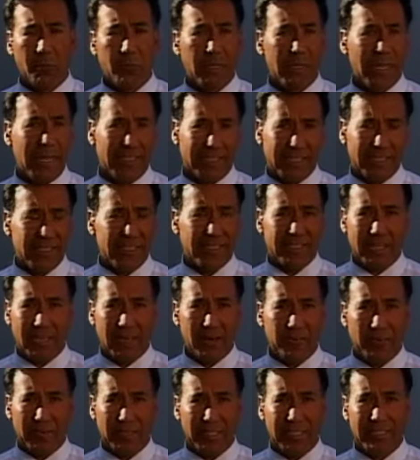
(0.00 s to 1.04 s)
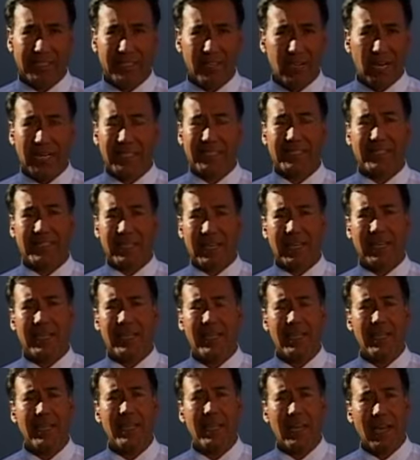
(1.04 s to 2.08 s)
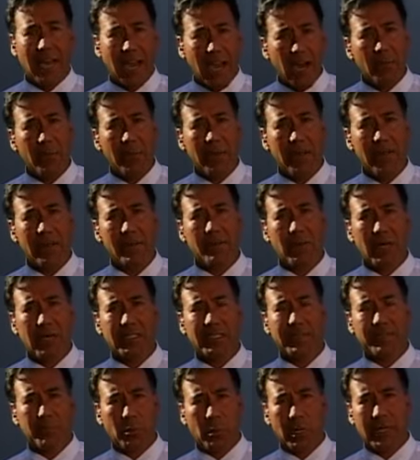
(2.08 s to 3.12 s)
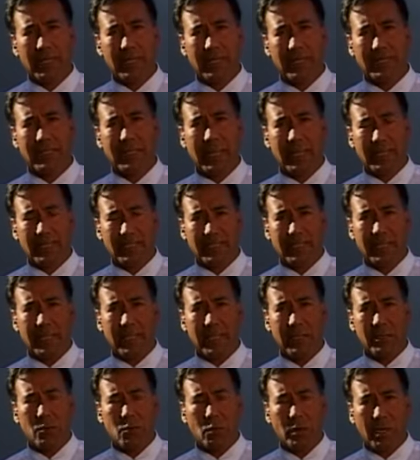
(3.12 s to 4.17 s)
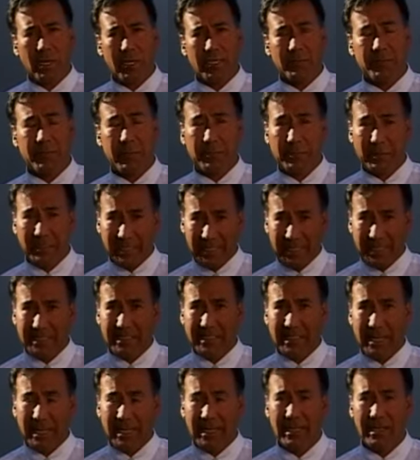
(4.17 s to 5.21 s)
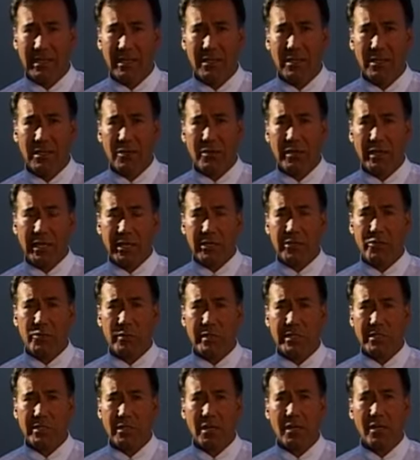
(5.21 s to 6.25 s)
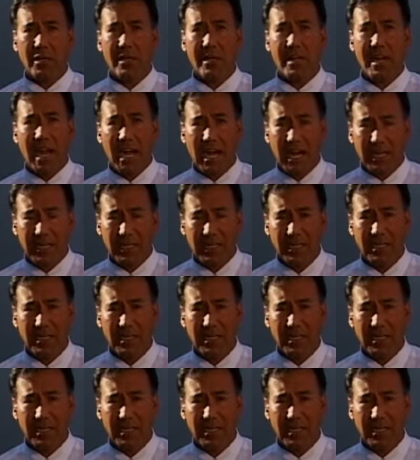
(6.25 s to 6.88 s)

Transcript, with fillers: But at this time, police not saying how many months pregnant that teen was, but police say her injuries are not